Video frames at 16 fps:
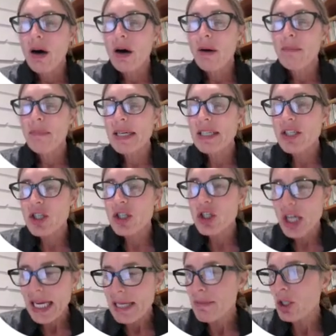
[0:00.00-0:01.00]
But
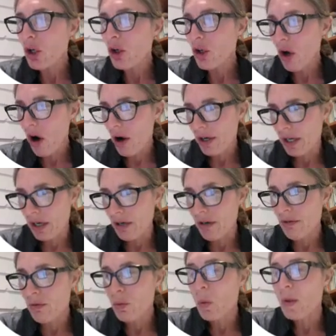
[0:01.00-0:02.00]
James O'Connor
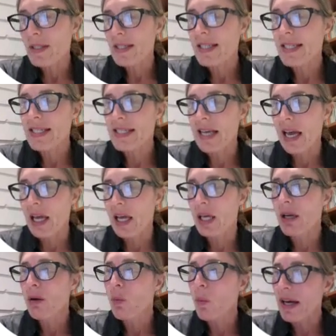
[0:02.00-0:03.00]
wants to say,
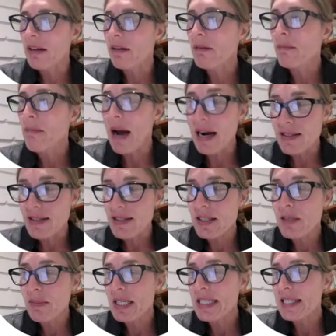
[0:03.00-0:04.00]
well,
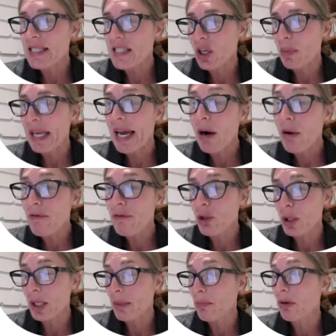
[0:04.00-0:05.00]
Marxism can still be helpful
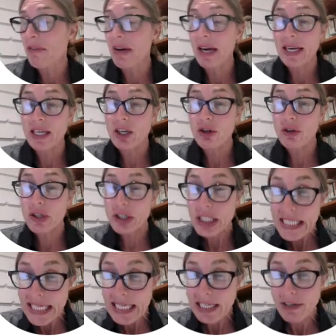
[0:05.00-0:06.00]
in providing a
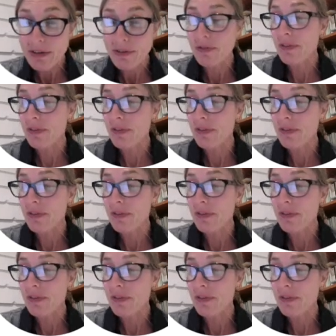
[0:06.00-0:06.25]
critique of